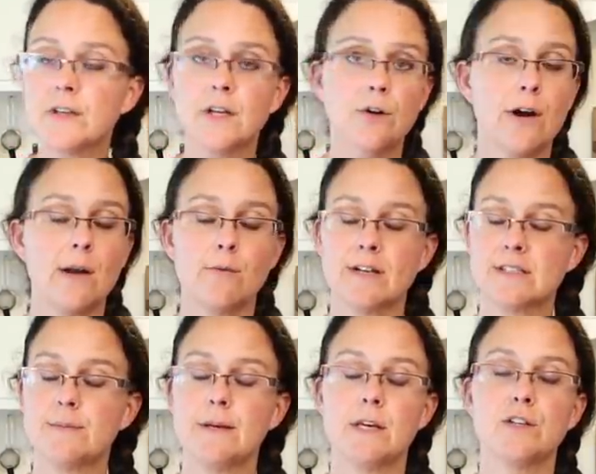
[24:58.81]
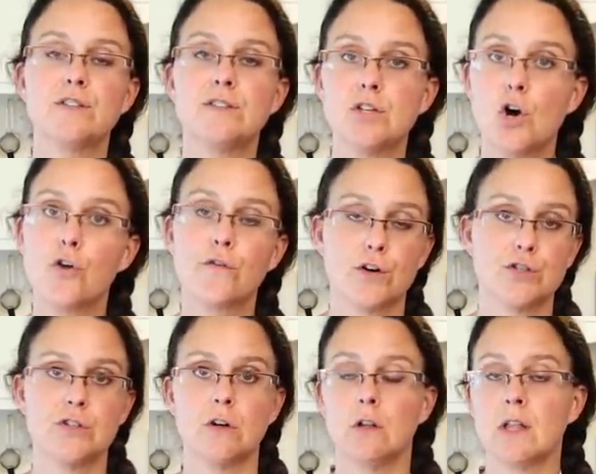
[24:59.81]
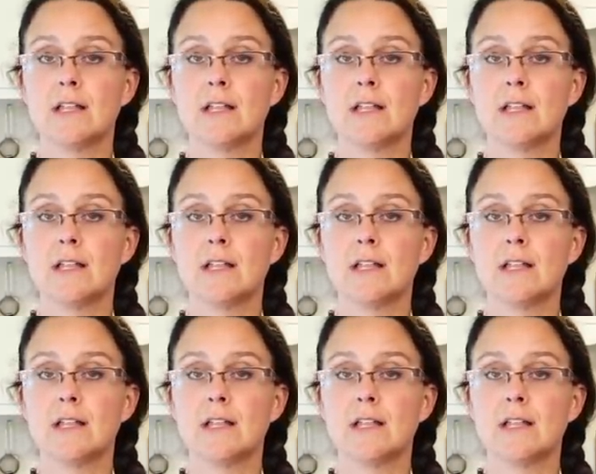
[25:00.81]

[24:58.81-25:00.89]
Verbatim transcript: vinaigrette recipe is so versatile.